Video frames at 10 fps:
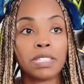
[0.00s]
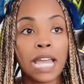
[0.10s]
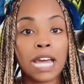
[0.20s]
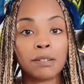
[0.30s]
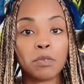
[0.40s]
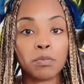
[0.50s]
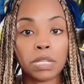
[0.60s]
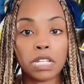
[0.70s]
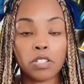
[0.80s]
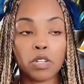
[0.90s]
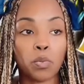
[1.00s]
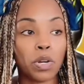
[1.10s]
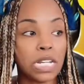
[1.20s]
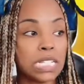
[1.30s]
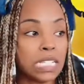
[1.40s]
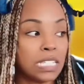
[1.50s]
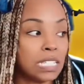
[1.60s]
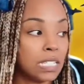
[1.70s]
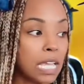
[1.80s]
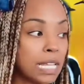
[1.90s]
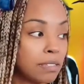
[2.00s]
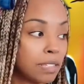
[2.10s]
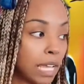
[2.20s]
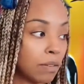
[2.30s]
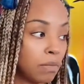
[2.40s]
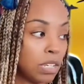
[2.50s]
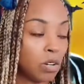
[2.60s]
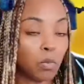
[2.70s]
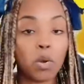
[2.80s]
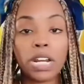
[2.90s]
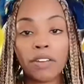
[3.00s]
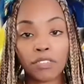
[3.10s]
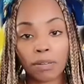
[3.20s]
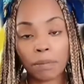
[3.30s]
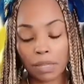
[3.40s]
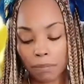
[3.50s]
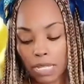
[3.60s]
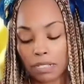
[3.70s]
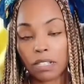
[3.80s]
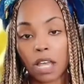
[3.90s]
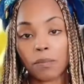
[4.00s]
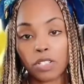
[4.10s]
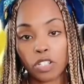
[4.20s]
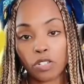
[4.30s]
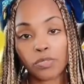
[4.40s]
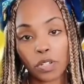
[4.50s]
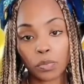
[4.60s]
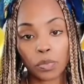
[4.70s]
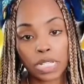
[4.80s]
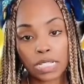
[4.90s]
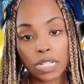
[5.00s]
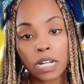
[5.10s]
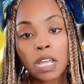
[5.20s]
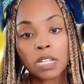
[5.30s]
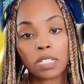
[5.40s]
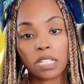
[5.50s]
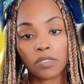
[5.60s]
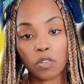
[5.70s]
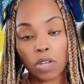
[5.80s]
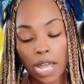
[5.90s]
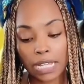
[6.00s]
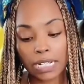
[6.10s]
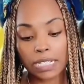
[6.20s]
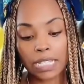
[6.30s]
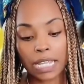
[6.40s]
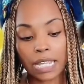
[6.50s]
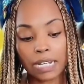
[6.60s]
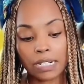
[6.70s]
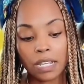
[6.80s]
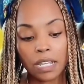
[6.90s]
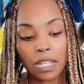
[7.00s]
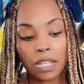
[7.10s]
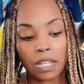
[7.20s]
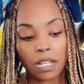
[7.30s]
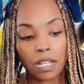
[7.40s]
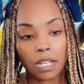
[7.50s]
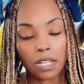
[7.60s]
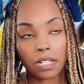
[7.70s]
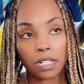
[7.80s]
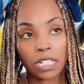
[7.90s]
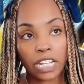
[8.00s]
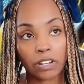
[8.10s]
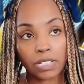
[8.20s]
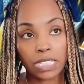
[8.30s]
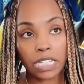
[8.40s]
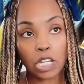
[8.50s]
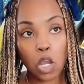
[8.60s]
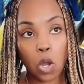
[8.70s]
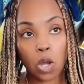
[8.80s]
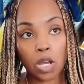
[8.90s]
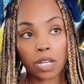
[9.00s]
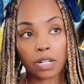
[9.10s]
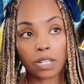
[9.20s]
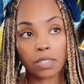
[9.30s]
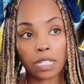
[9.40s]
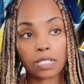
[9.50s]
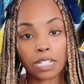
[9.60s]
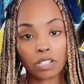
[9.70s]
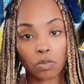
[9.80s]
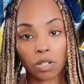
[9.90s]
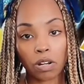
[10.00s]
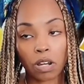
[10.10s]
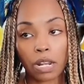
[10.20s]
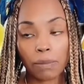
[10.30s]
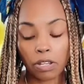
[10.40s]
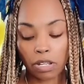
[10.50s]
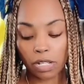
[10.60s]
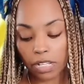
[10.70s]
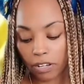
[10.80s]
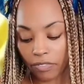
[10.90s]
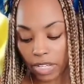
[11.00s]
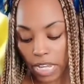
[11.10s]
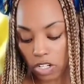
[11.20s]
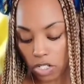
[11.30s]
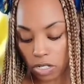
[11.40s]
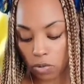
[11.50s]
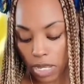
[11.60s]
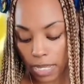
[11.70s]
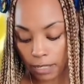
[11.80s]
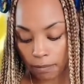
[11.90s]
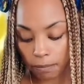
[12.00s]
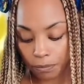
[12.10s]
animal means, or what does this insect mean, or whatever it may be, is coming to you for a reason, to give you guidance and clarity on things that's going on. I'm hearing clarification, okay?